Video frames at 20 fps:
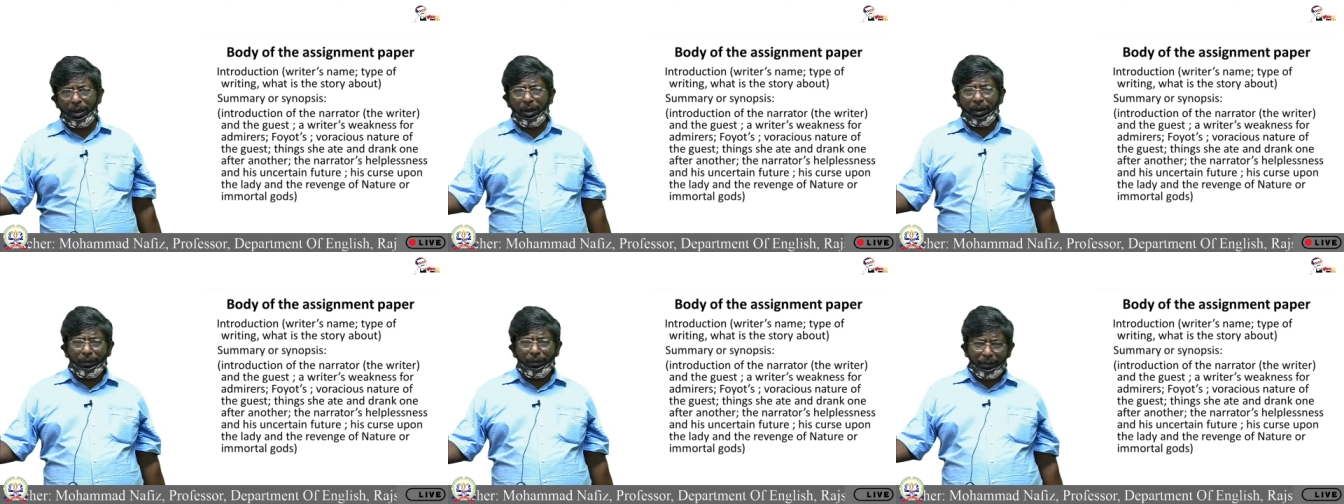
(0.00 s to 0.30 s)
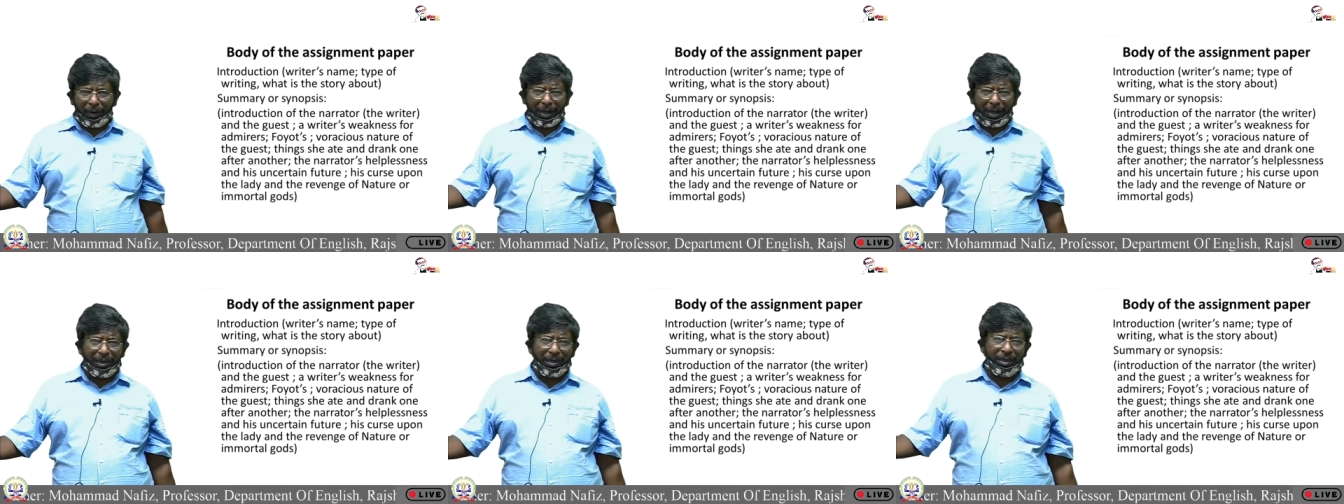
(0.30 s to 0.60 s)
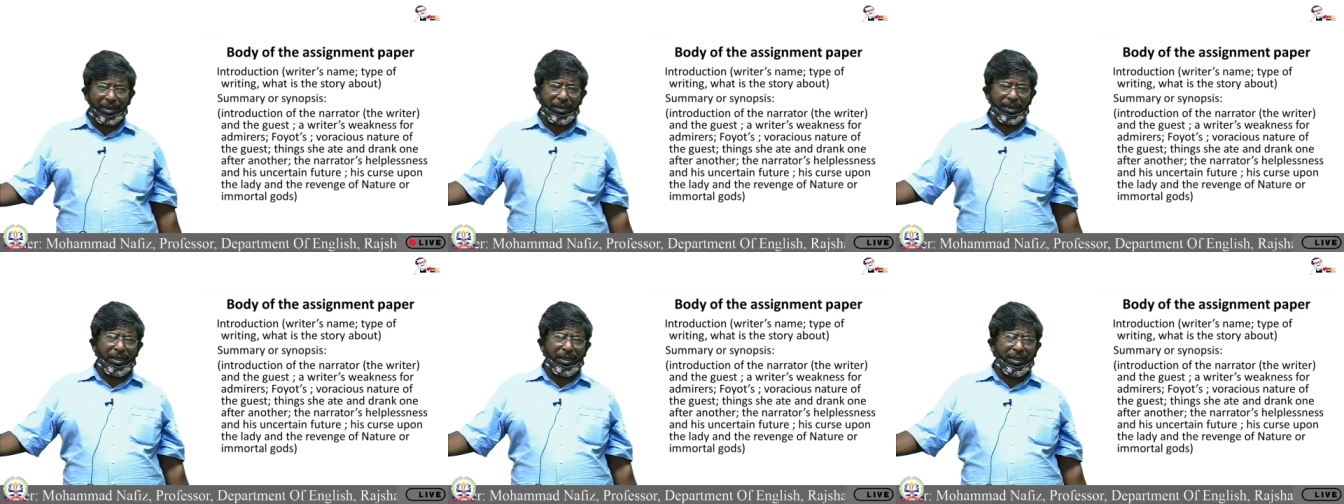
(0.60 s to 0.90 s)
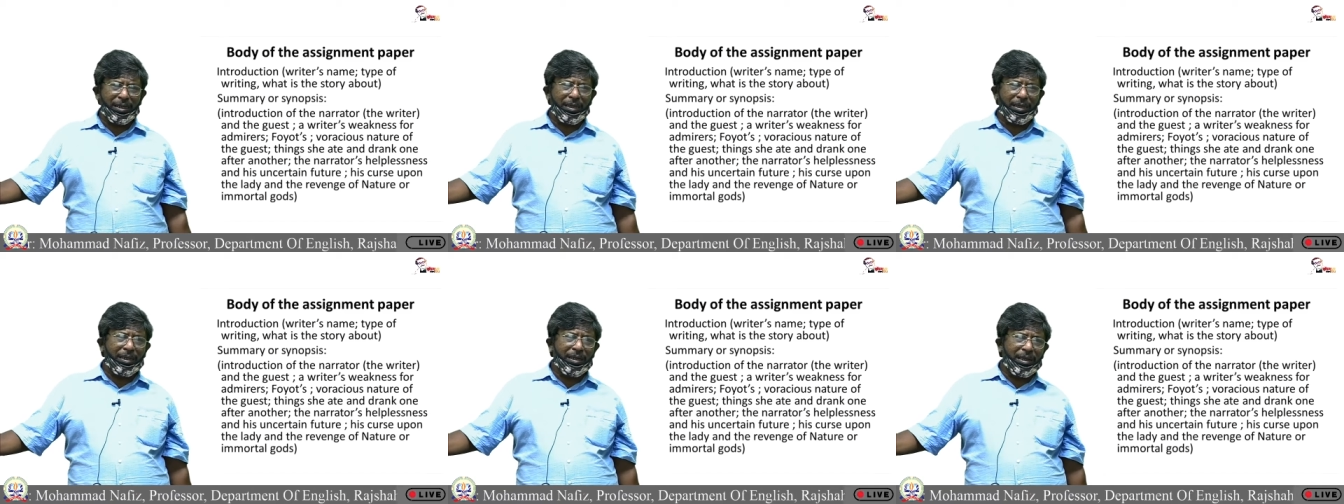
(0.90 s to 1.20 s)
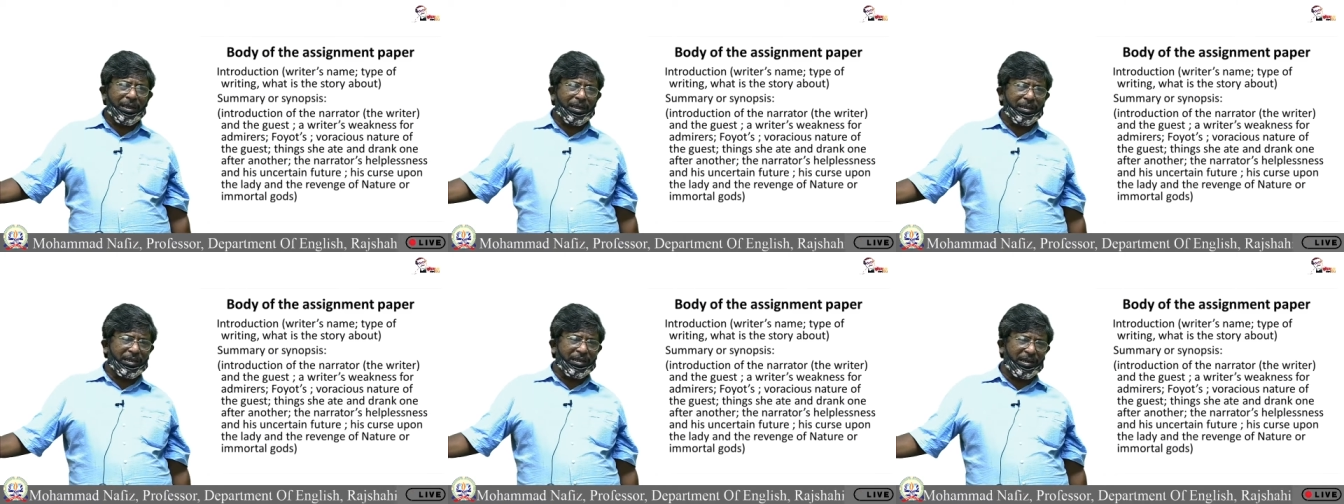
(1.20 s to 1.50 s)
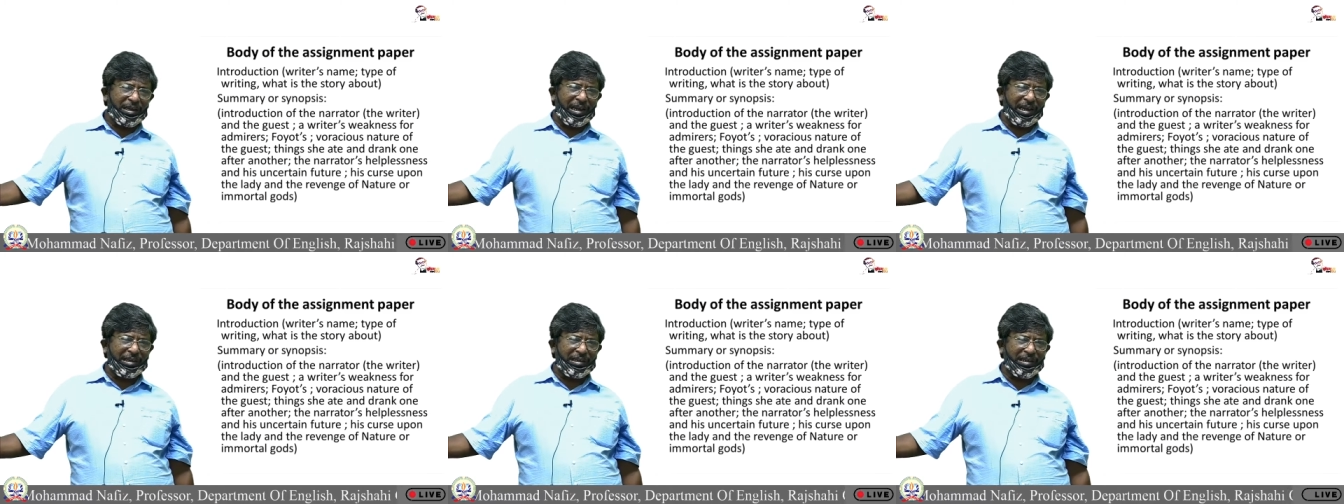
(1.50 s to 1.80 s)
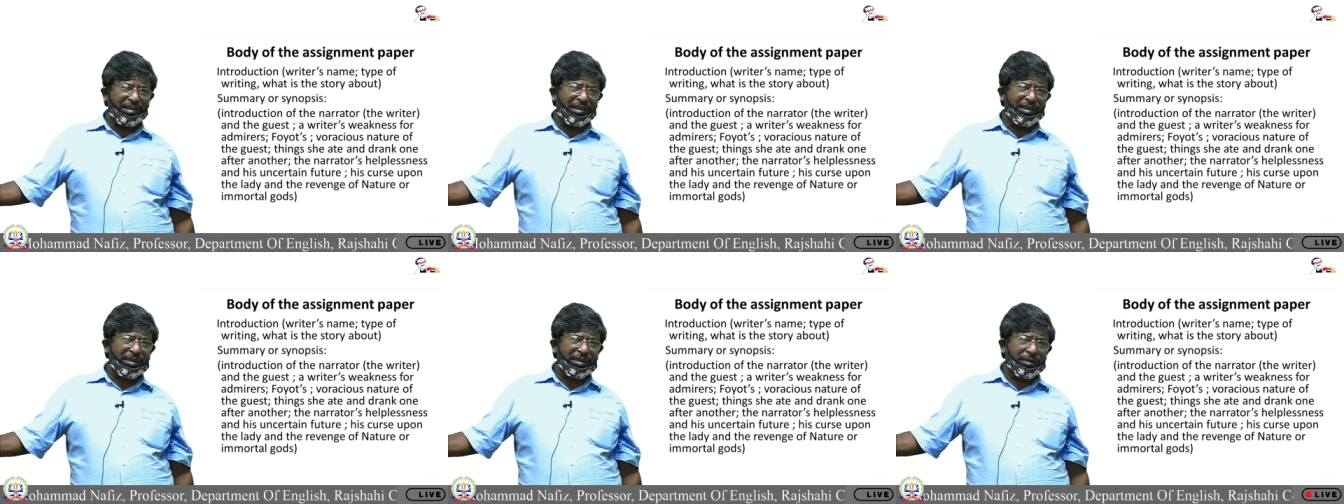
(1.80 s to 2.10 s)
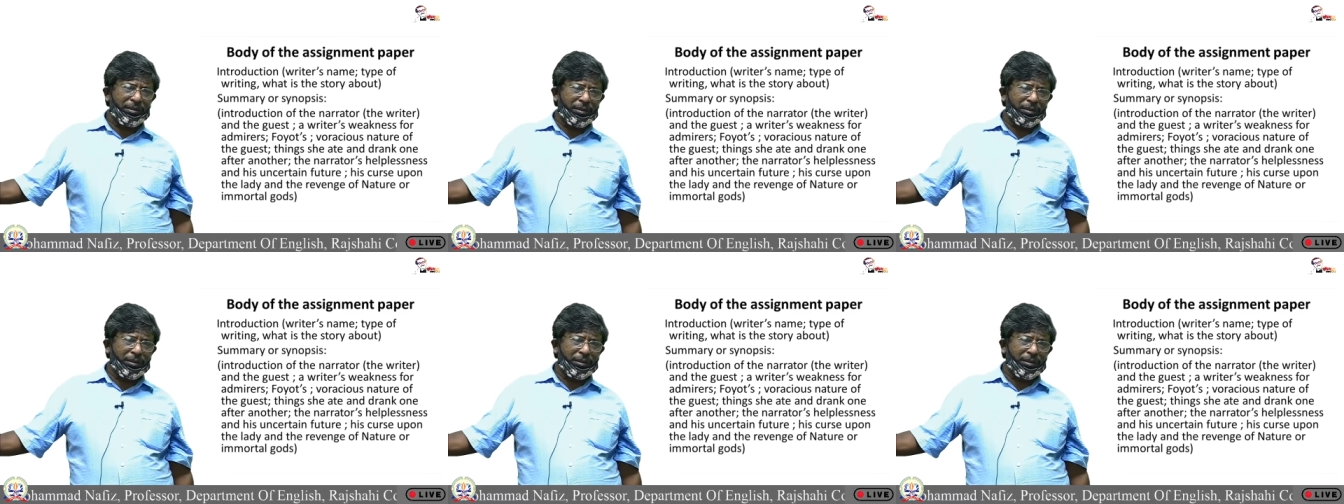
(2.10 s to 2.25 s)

Finally, the writer,